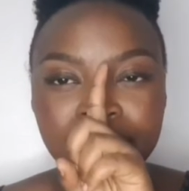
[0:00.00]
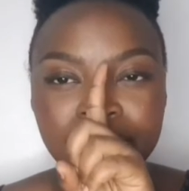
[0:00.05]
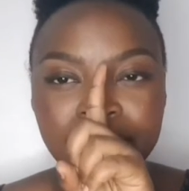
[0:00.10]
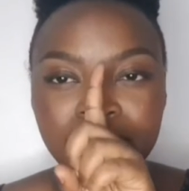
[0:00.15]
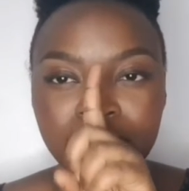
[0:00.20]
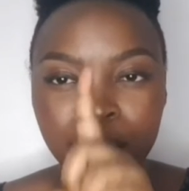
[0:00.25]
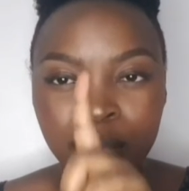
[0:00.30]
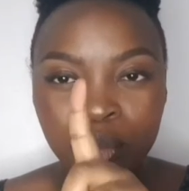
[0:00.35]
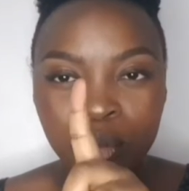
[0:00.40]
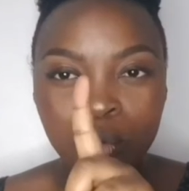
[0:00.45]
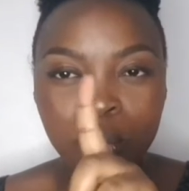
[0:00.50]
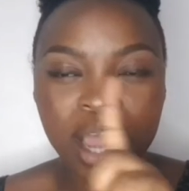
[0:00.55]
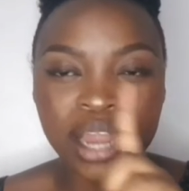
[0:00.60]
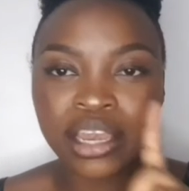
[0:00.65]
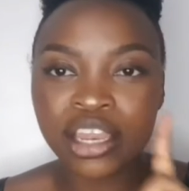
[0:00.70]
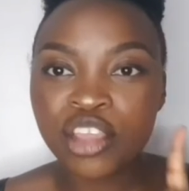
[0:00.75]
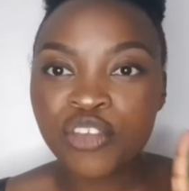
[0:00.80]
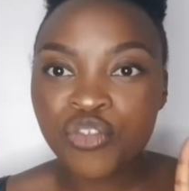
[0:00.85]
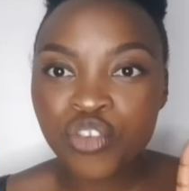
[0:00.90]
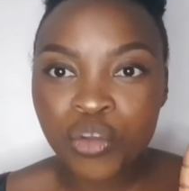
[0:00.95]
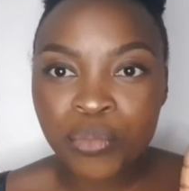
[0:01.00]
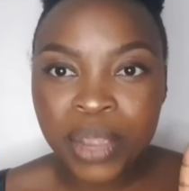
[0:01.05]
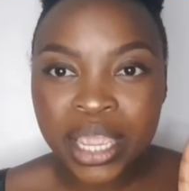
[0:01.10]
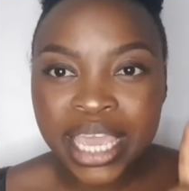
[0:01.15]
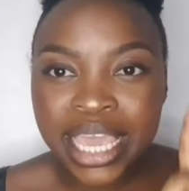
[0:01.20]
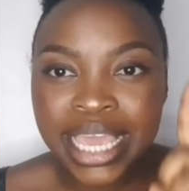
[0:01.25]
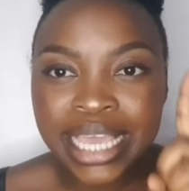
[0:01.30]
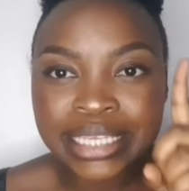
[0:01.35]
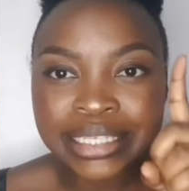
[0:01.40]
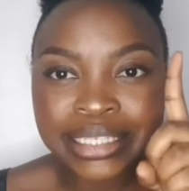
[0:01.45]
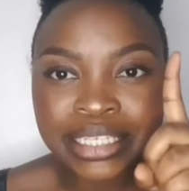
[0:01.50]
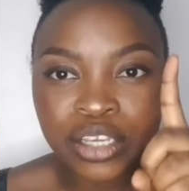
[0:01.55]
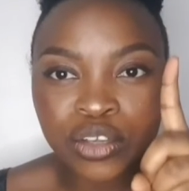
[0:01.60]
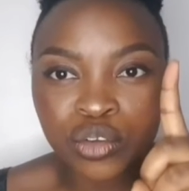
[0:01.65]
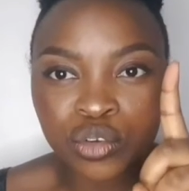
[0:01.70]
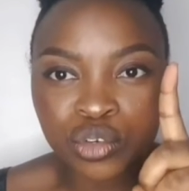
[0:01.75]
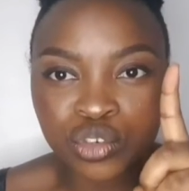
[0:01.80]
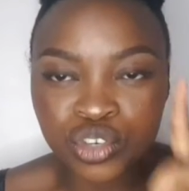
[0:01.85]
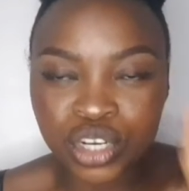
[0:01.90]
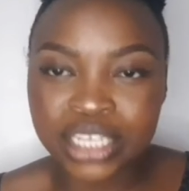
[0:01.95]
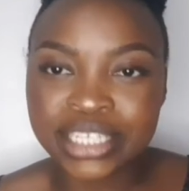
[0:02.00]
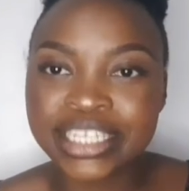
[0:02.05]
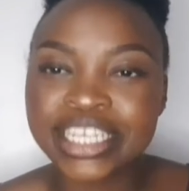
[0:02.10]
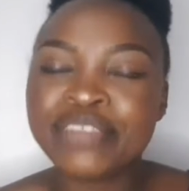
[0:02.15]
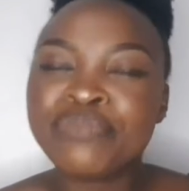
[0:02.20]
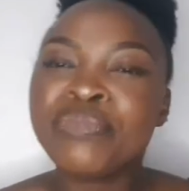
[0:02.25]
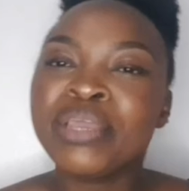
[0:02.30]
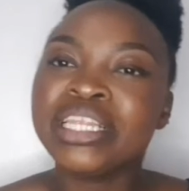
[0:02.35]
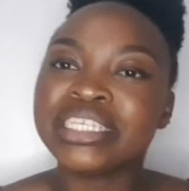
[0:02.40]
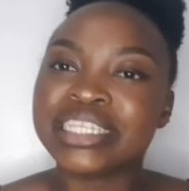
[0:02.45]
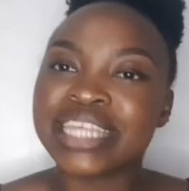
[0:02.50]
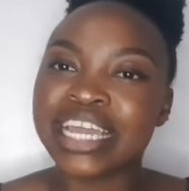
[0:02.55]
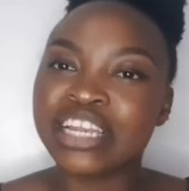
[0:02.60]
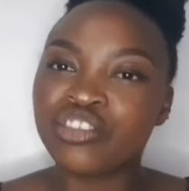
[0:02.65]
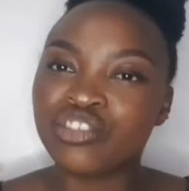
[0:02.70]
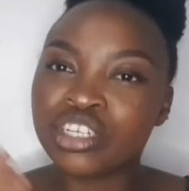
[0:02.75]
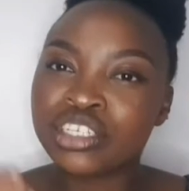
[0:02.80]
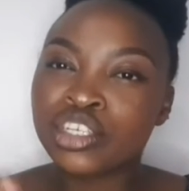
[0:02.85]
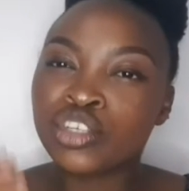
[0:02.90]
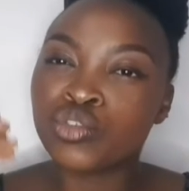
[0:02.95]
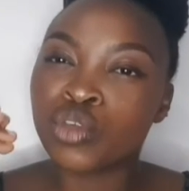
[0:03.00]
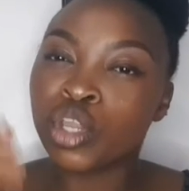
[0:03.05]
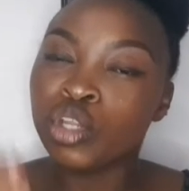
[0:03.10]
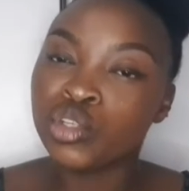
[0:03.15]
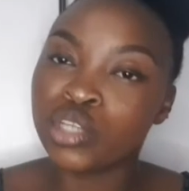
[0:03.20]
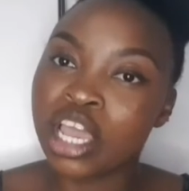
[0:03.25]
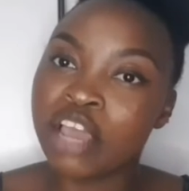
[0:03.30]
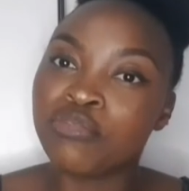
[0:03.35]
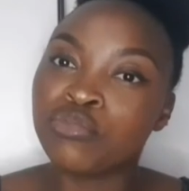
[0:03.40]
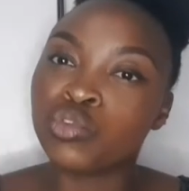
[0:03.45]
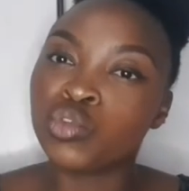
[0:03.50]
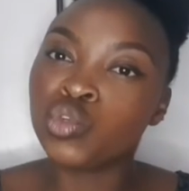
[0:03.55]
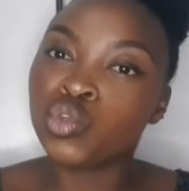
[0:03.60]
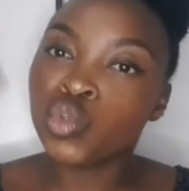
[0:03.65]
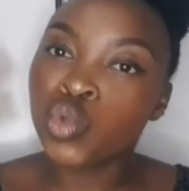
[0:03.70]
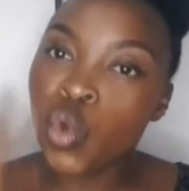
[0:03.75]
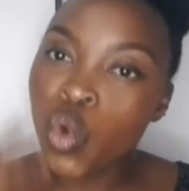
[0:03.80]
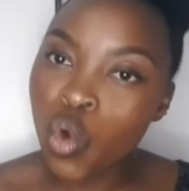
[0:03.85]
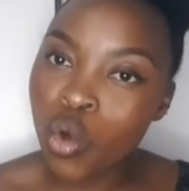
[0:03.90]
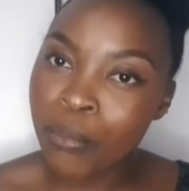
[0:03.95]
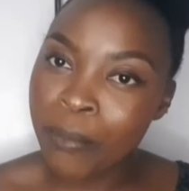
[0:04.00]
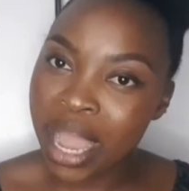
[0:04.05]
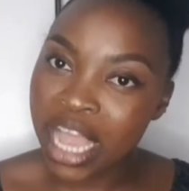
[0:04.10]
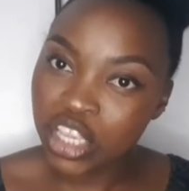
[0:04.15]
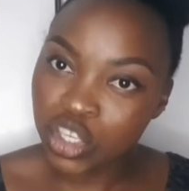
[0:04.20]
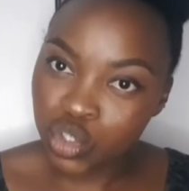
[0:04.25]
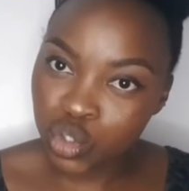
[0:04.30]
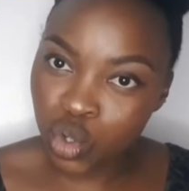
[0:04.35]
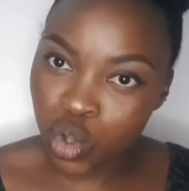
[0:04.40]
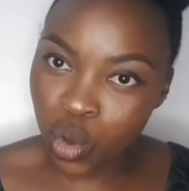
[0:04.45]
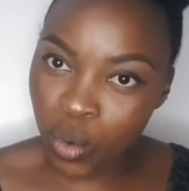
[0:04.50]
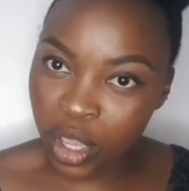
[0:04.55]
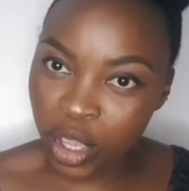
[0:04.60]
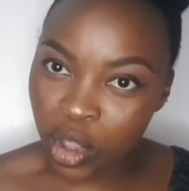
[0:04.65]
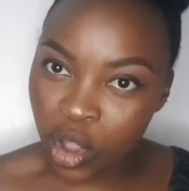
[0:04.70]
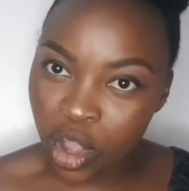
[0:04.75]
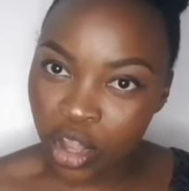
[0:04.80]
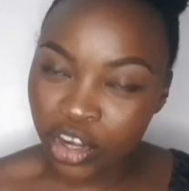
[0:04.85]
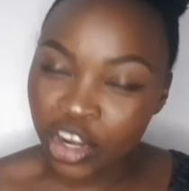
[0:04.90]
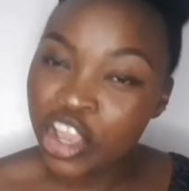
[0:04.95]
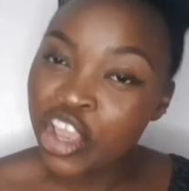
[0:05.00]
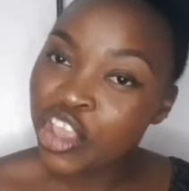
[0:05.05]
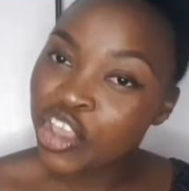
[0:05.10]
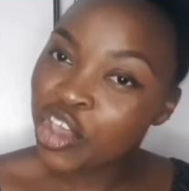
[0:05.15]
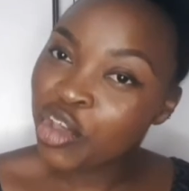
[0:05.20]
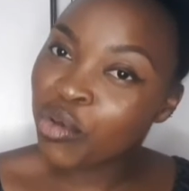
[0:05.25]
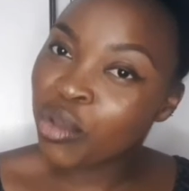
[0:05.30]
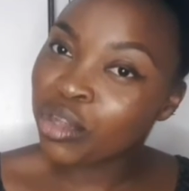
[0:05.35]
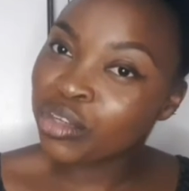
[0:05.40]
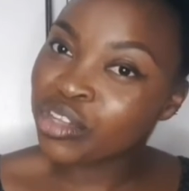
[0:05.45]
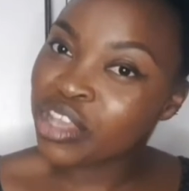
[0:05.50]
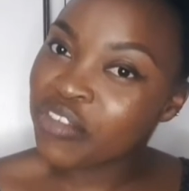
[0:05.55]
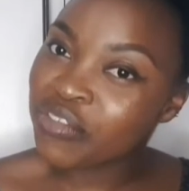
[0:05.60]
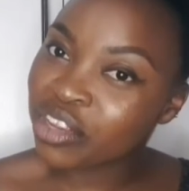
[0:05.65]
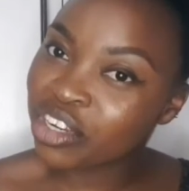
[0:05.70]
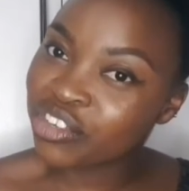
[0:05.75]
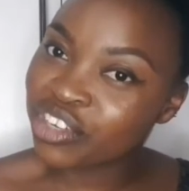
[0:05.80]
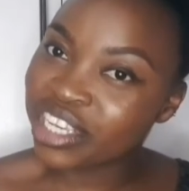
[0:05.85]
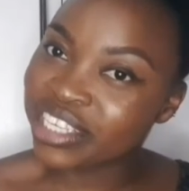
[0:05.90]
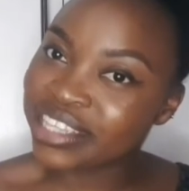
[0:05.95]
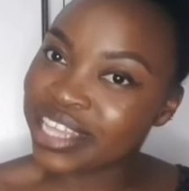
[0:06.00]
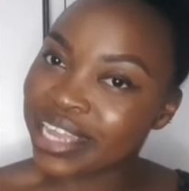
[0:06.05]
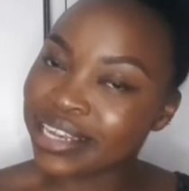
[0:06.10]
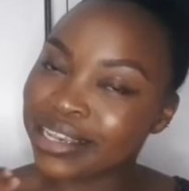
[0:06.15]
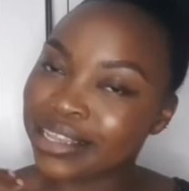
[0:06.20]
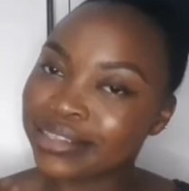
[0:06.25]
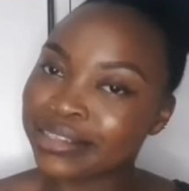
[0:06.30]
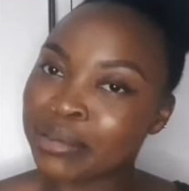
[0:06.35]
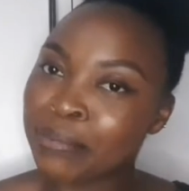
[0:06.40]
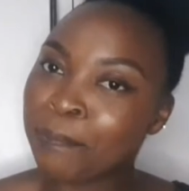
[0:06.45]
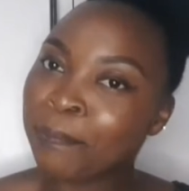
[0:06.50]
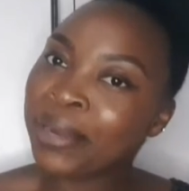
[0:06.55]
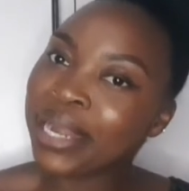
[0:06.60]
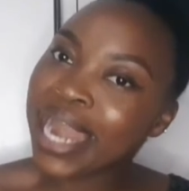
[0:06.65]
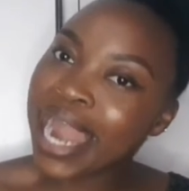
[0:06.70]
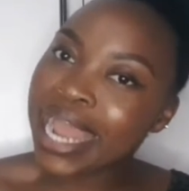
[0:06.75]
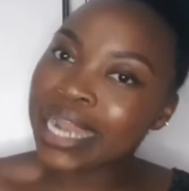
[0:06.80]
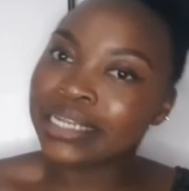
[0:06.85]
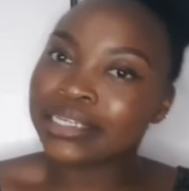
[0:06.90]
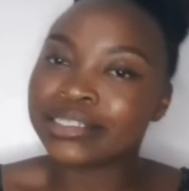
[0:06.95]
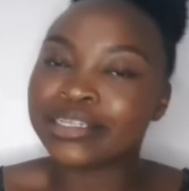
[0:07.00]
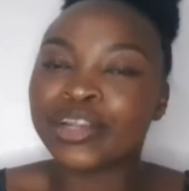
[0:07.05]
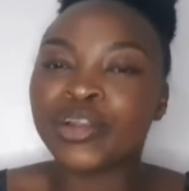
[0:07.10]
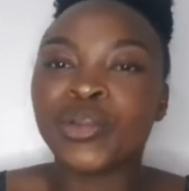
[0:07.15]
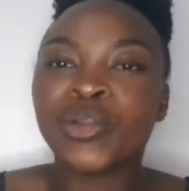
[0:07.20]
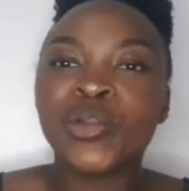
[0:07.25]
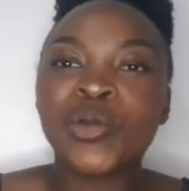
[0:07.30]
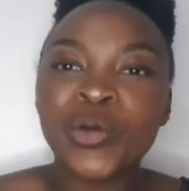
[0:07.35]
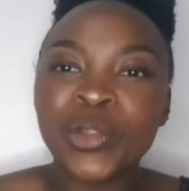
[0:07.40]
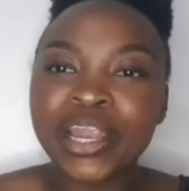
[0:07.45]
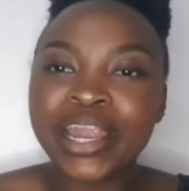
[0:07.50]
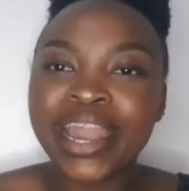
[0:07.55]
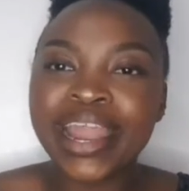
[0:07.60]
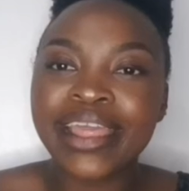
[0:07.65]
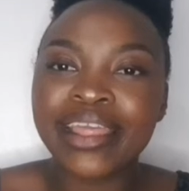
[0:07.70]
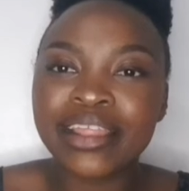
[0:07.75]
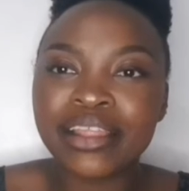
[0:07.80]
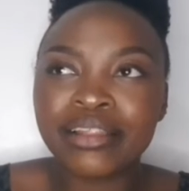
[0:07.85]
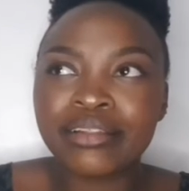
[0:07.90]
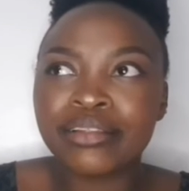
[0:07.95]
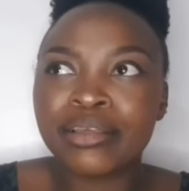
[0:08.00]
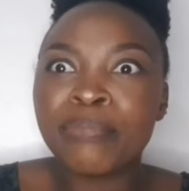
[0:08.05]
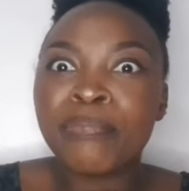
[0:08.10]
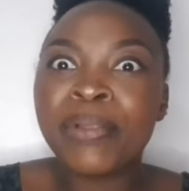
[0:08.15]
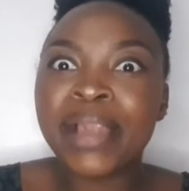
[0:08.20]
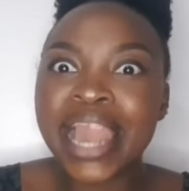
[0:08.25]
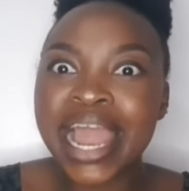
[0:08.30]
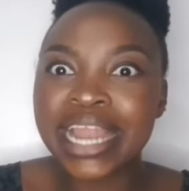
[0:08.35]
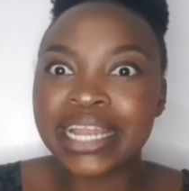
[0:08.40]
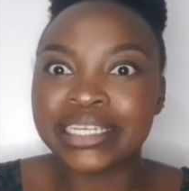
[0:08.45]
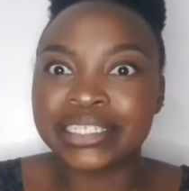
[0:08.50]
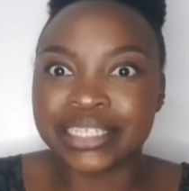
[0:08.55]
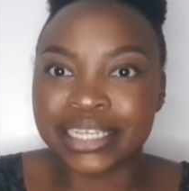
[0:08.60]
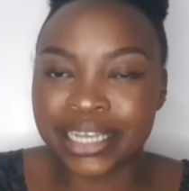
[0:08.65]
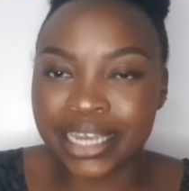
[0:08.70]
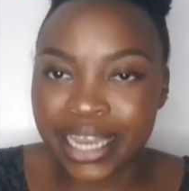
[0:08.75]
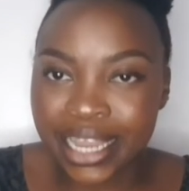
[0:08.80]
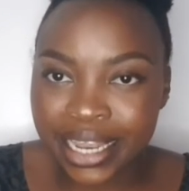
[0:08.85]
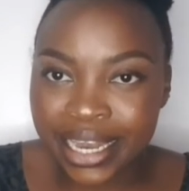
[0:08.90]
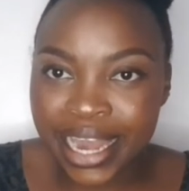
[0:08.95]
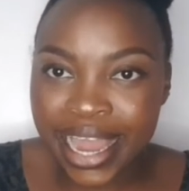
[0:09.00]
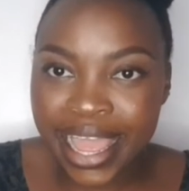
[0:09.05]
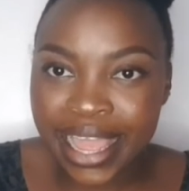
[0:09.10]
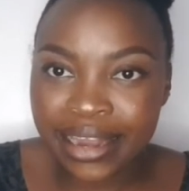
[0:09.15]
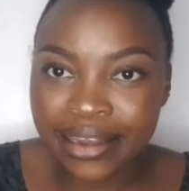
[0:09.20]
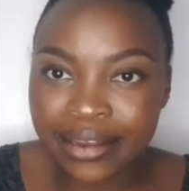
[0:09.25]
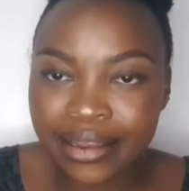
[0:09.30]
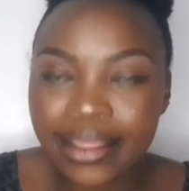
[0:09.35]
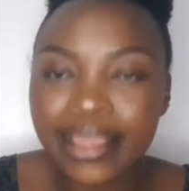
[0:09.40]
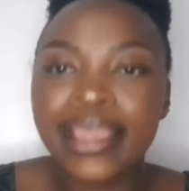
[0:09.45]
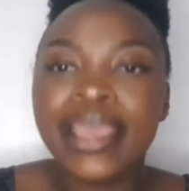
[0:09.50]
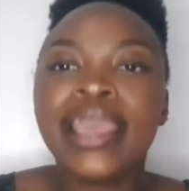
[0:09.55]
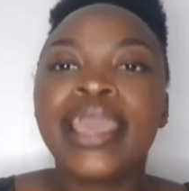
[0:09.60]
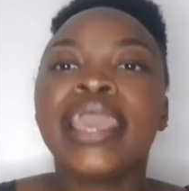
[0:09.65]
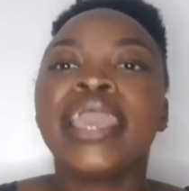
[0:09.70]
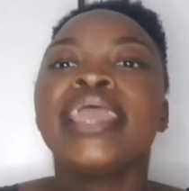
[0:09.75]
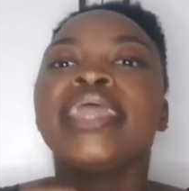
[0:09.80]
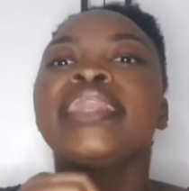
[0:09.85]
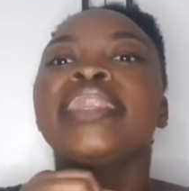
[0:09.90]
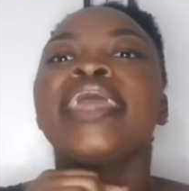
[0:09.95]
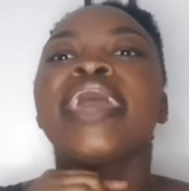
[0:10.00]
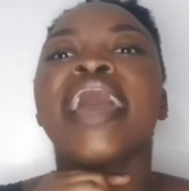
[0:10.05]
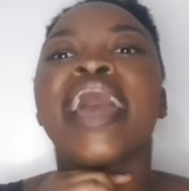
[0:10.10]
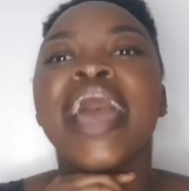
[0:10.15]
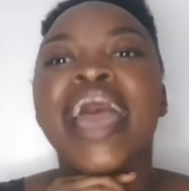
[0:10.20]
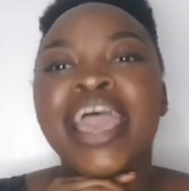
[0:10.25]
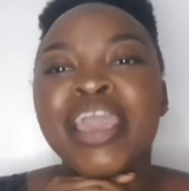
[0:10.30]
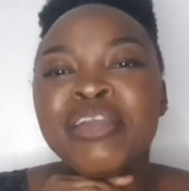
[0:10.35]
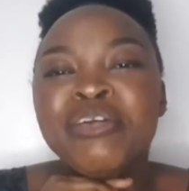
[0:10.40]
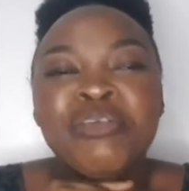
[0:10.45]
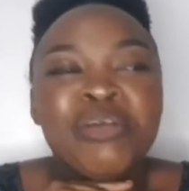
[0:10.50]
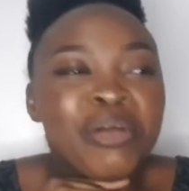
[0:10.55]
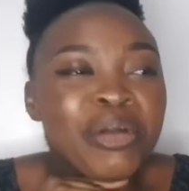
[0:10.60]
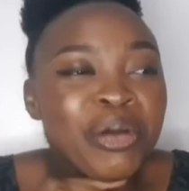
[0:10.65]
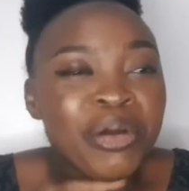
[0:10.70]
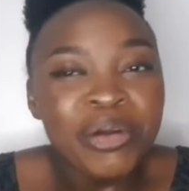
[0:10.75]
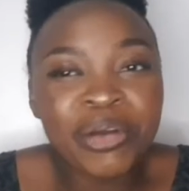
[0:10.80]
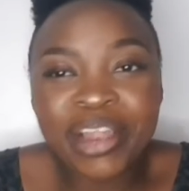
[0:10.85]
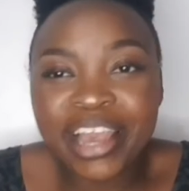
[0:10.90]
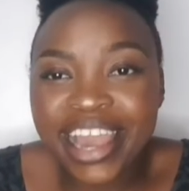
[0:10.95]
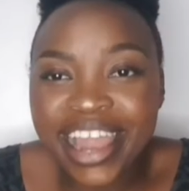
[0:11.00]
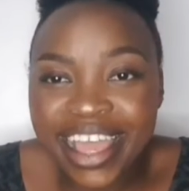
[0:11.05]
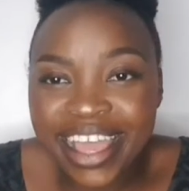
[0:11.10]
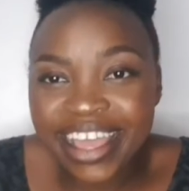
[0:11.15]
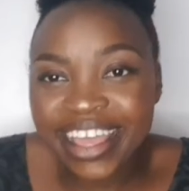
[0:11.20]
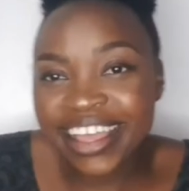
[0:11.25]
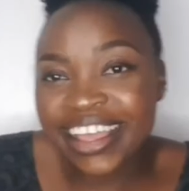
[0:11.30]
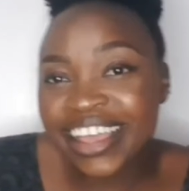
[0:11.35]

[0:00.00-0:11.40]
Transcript: number one, if you're making a single dress, it means that dress is going to have too much going on. You're going to have a dress that has a plunging neckline and a high collar,